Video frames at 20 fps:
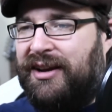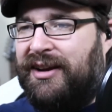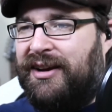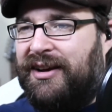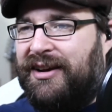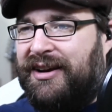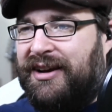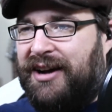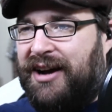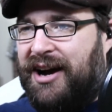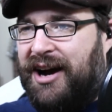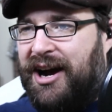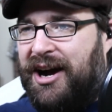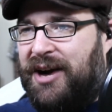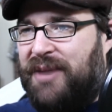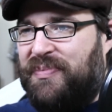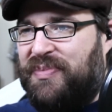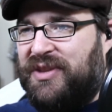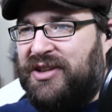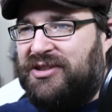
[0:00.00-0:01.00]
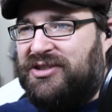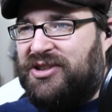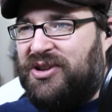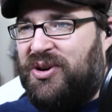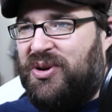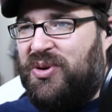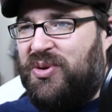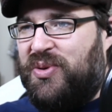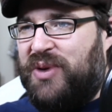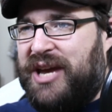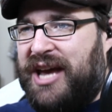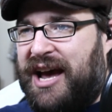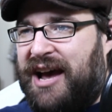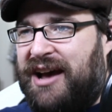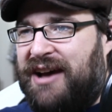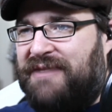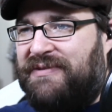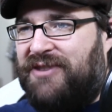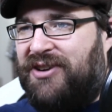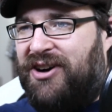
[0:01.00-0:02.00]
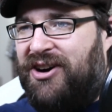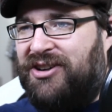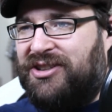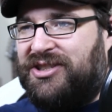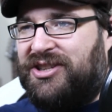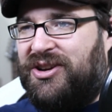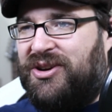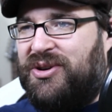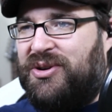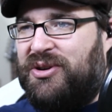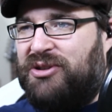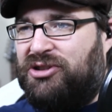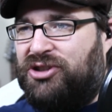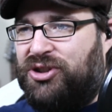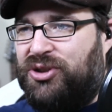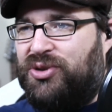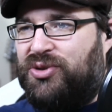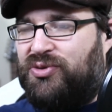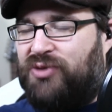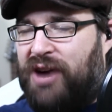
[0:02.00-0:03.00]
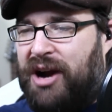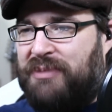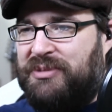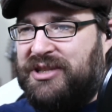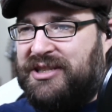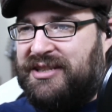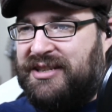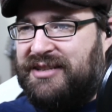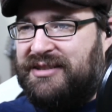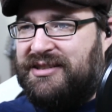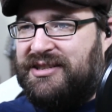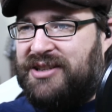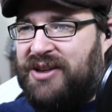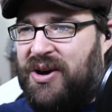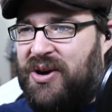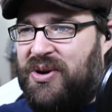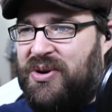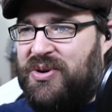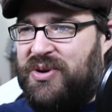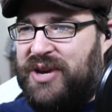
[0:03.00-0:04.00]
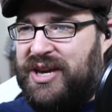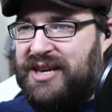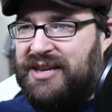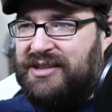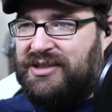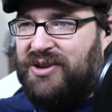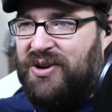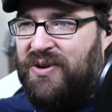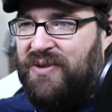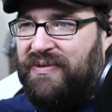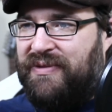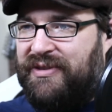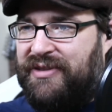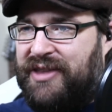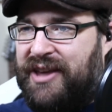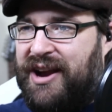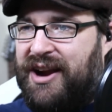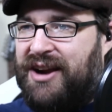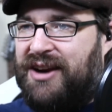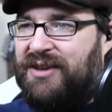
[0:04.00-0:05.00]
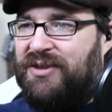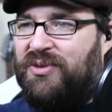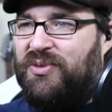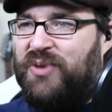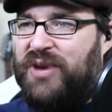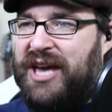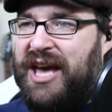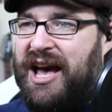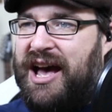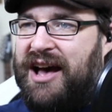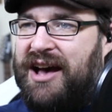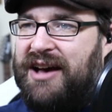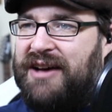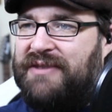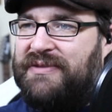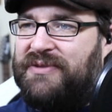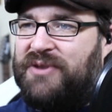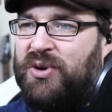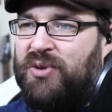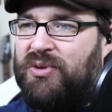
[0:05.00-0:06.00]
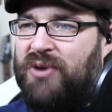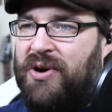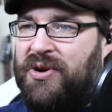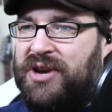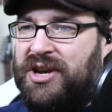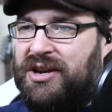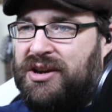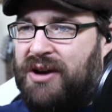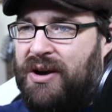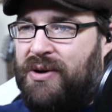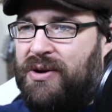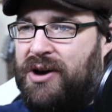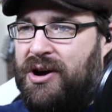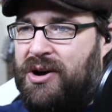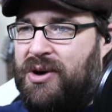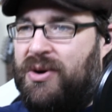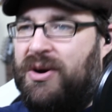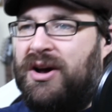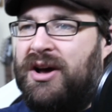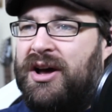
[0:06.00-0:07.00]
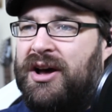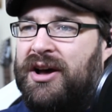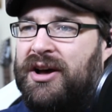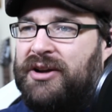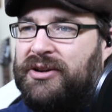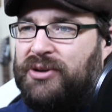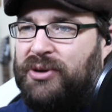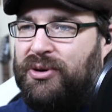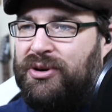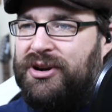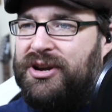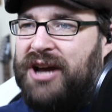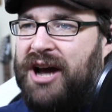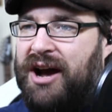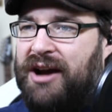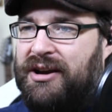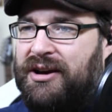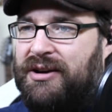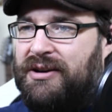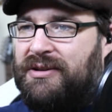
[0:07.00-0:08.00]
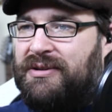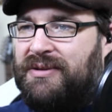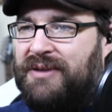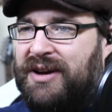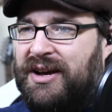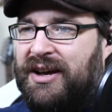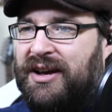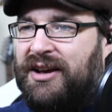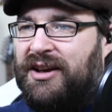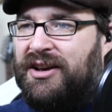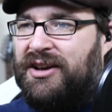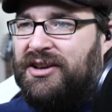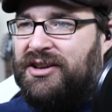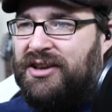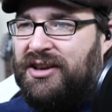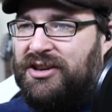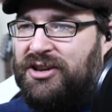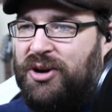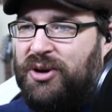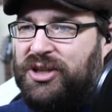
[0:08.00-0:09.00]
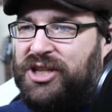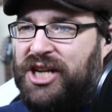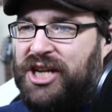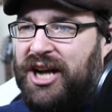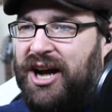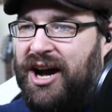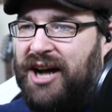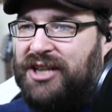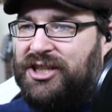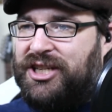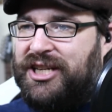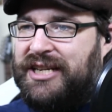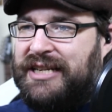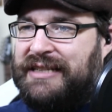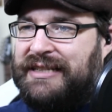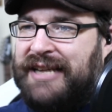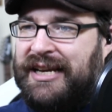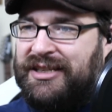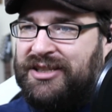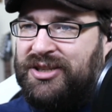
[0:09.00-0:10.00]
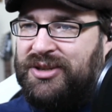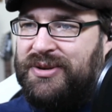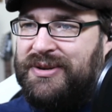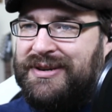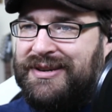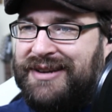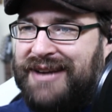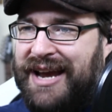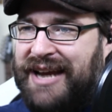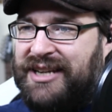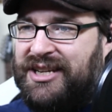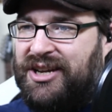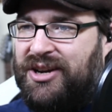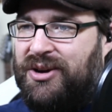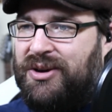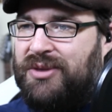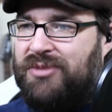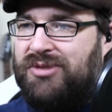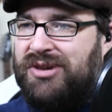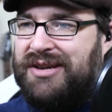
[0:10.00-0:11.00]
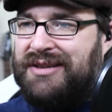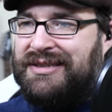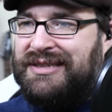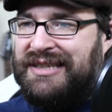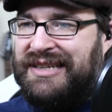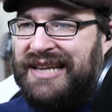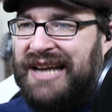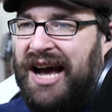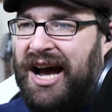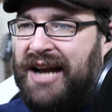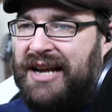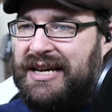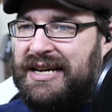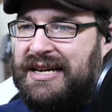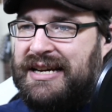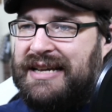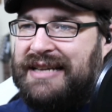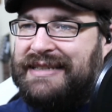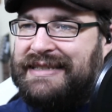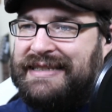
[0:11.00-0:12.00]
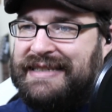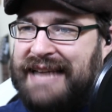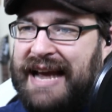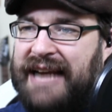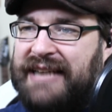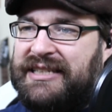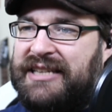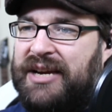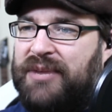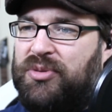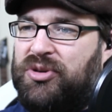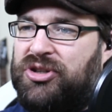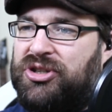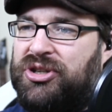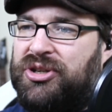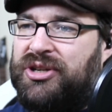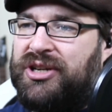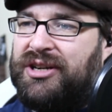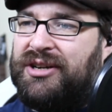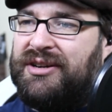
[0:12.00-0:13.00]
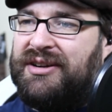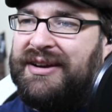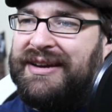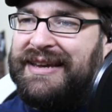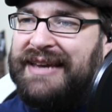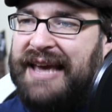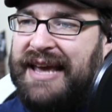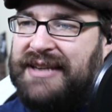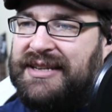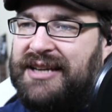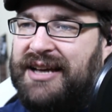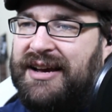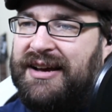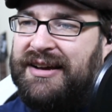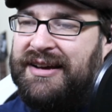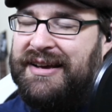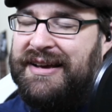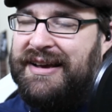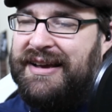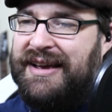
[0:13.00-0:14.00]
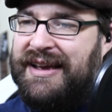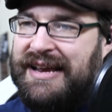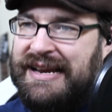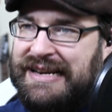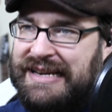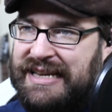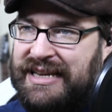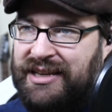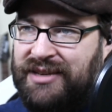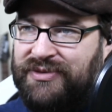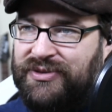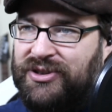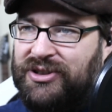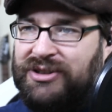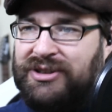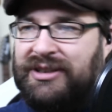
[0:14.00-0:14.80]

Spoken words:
So we have also Juice Robinson. So he's over there. We have Hiroki Goto, Toru Yano, Yoshihashi, Tetsuya Naito, Sonata, Zack Sabre Jr., Kenta, and Evil.